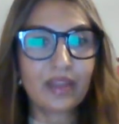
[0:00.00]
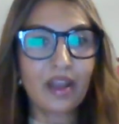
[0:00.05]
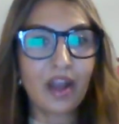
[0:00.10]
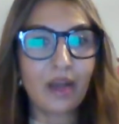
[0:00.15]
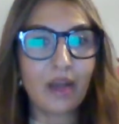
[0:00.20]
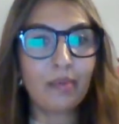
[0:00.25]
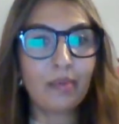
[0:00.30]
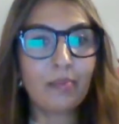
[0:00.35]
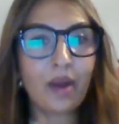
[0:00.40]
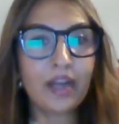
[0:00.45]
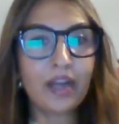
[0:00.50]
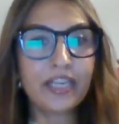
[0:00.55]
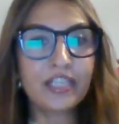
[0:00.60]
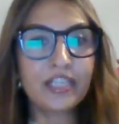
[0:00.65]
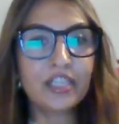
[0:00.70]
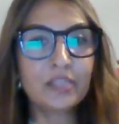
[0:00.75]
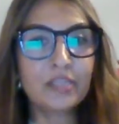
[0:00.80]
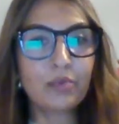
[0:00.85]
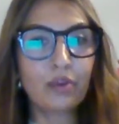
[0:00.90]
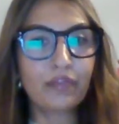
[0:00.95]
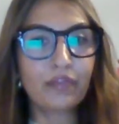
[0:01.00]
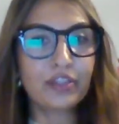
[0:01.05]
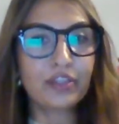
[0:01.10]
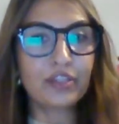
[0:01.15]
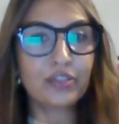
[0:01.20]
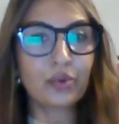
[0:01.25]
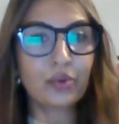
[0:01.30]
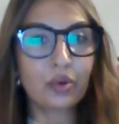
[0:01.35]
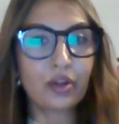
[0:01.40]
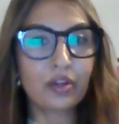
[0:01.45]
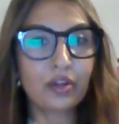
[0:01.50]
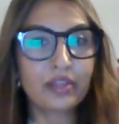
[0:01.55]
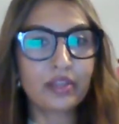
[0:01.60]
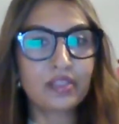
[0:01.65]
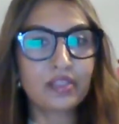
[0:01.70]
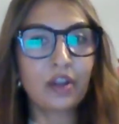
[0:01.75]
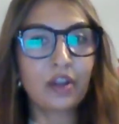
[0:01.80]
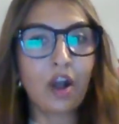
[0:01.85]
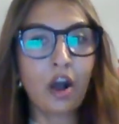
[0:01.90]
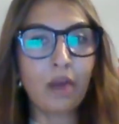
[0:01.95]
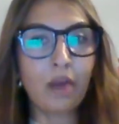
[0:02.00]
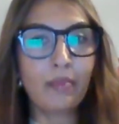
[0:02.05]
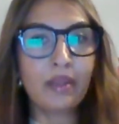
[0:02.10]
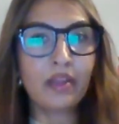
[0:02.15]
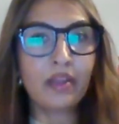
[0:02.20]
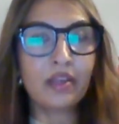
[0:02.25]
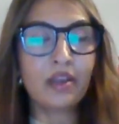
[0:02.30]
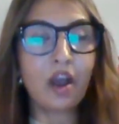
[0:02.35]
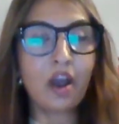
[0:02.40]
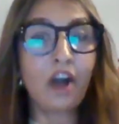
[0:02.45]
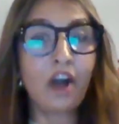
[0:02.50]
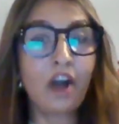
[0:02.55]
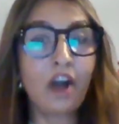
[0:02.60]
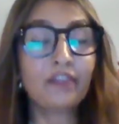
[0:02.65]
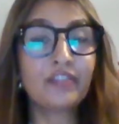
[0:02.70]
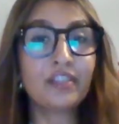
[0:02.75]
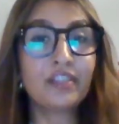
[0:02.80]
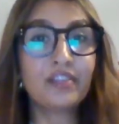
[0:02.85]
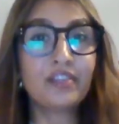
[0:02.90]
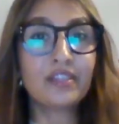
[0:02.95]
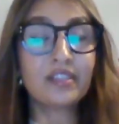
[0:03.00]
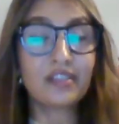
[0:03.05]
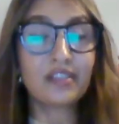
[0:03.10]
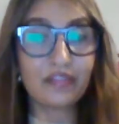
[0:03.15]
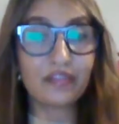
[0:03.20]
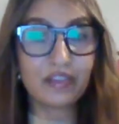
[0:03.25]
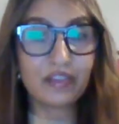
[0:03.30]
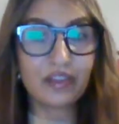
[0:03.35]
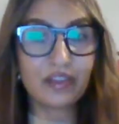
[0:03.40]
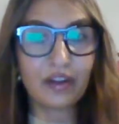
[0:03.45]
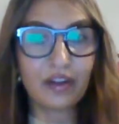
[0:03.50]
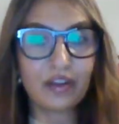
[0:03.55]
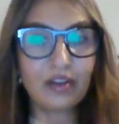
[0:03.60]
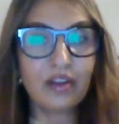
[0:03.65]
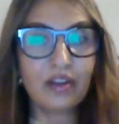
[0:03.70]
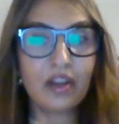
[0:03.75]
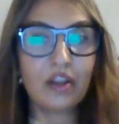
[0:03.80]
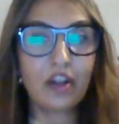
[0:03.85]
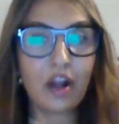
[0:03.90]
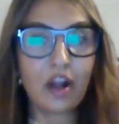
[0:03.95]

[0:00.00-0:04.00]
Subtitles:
But body dysmorphic disorder is a common, often severe,